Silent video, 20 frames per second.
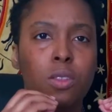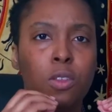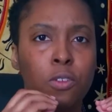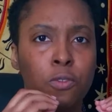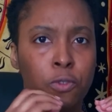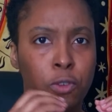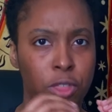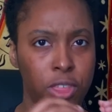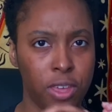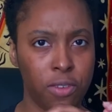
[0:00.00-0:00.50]

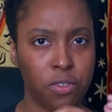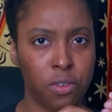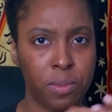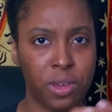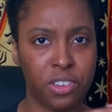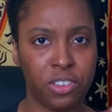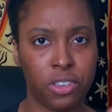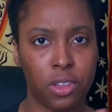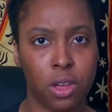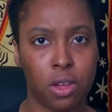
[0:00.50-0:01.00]
For the
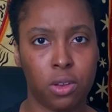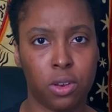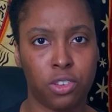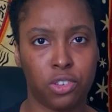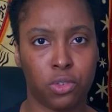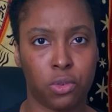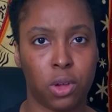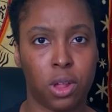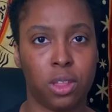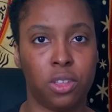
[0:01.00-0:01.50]
information on
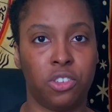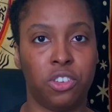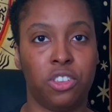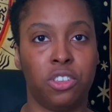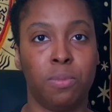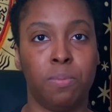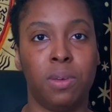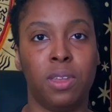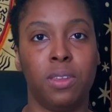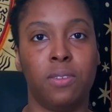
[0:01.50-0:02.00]
astrology to
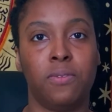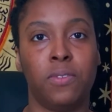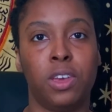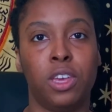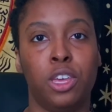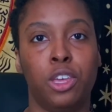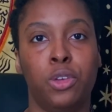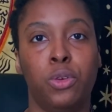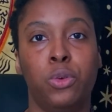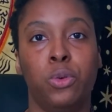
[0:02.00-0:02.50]
benefit
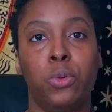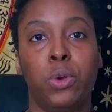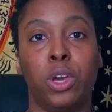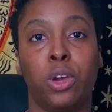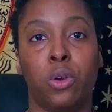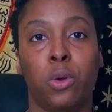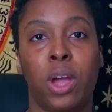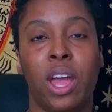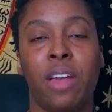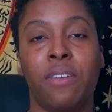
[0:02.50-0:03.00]
you in
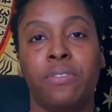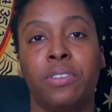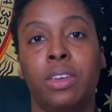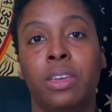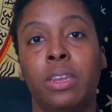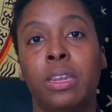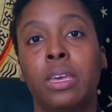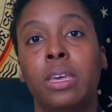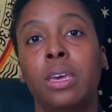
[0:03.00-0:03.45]
crafting